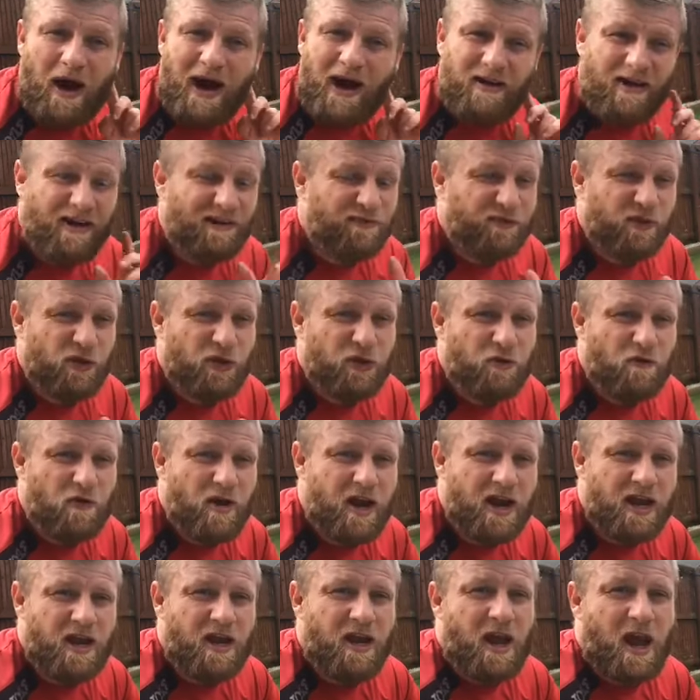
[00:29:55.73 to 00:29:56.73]
after
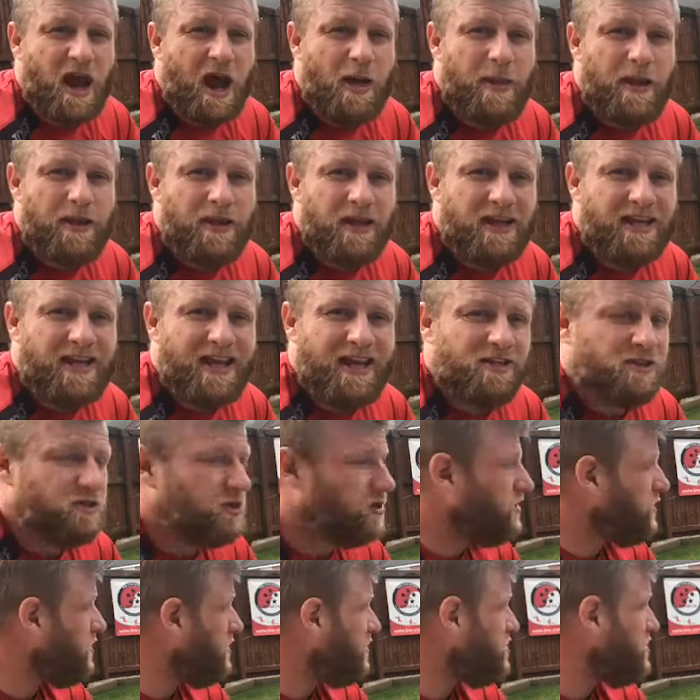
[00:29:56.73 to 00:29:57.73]
three, and then the
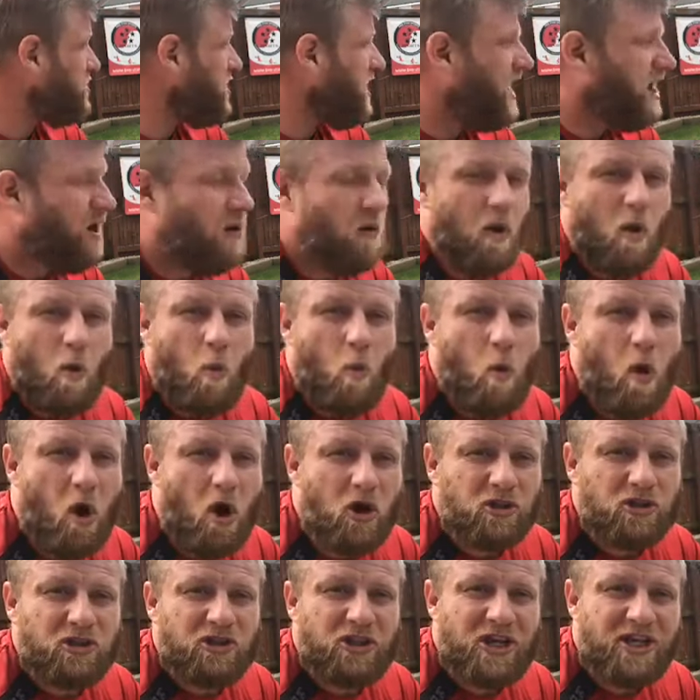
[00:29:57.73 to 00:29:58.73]
kids are going to shout,
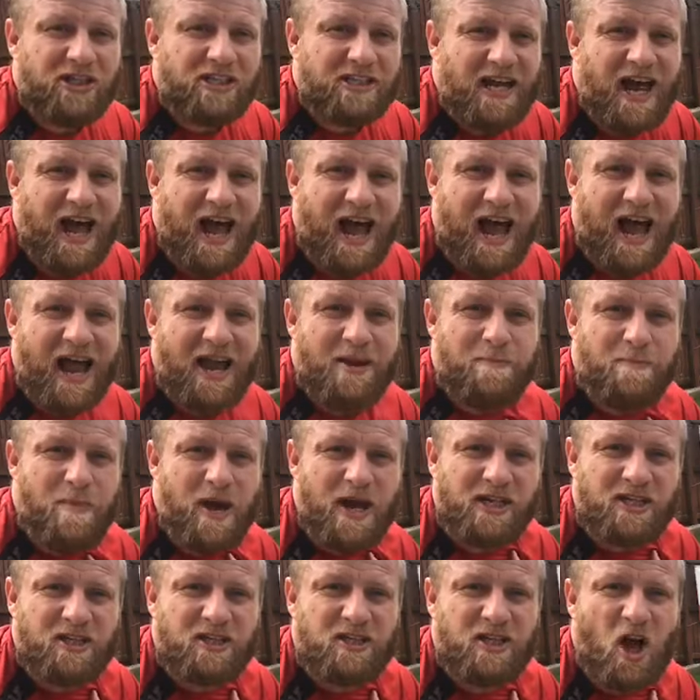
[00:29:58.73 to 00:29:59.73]
"What's the time,
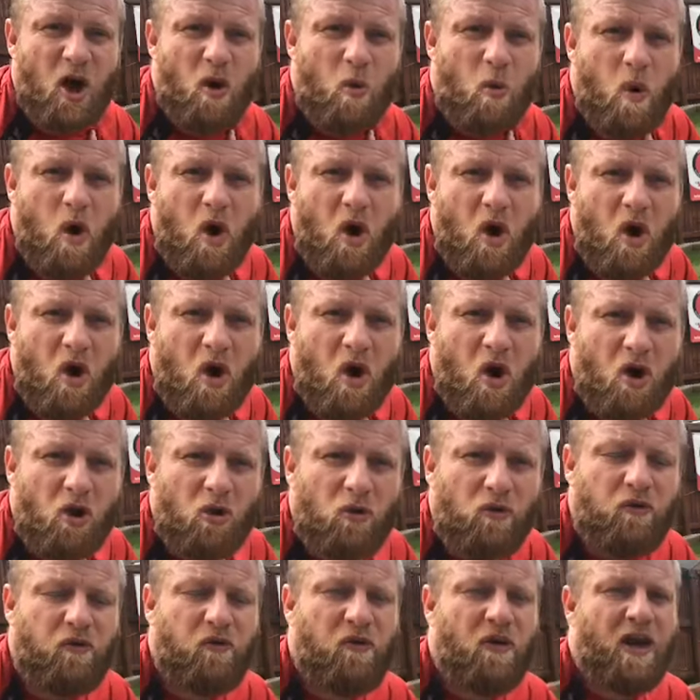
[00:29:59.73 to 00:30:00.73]
Mr.
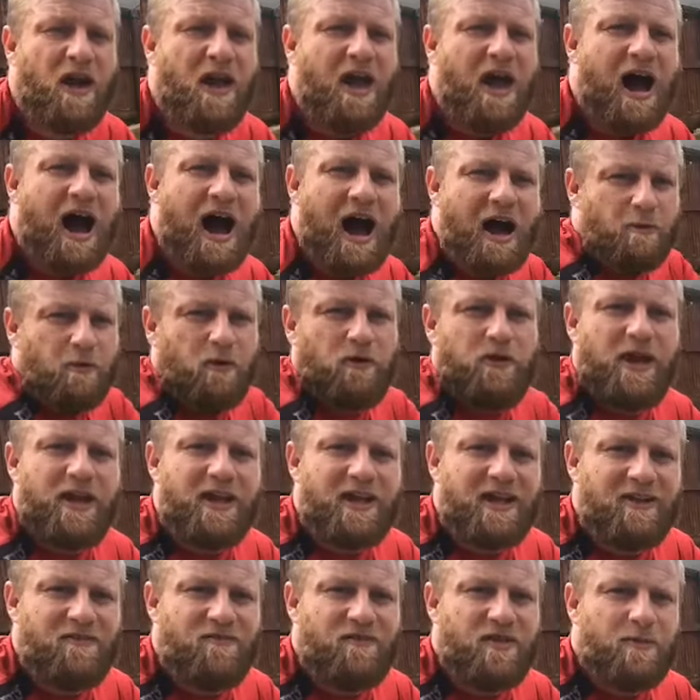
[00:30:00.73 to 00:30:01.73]
Wolf?" I will
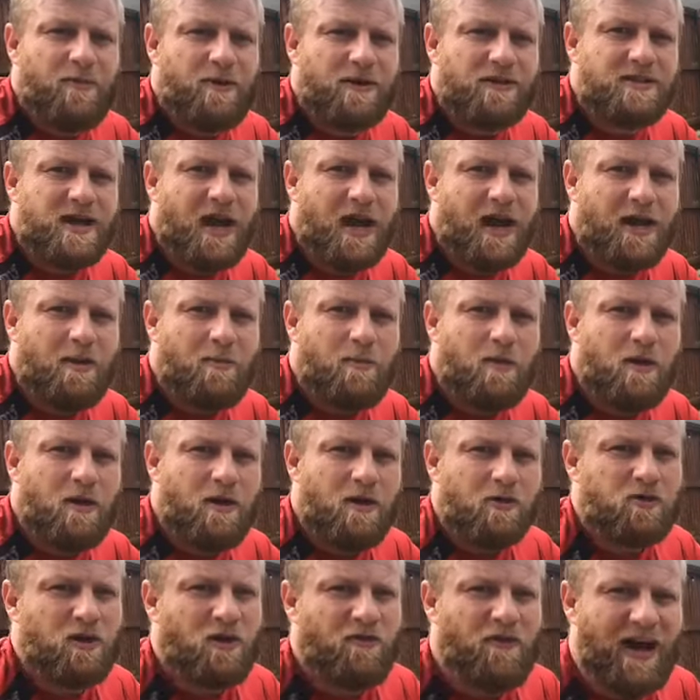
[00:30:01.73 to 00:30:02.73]
then give them a time.
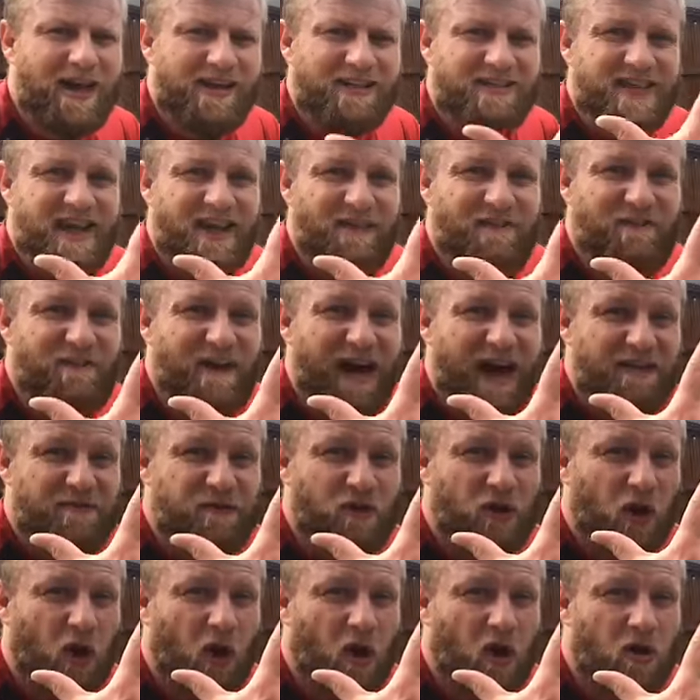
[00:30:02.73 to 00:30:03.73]
So if I say
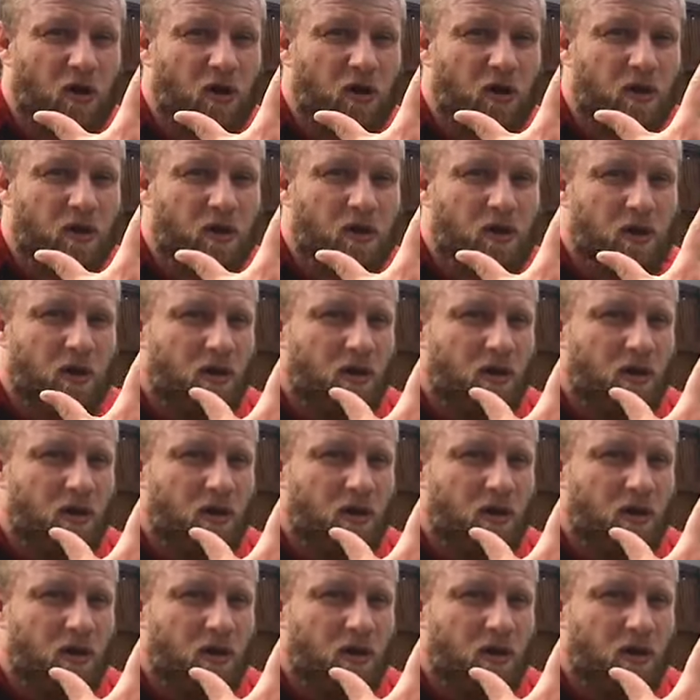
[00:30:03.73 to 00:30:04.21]
5 o'clock,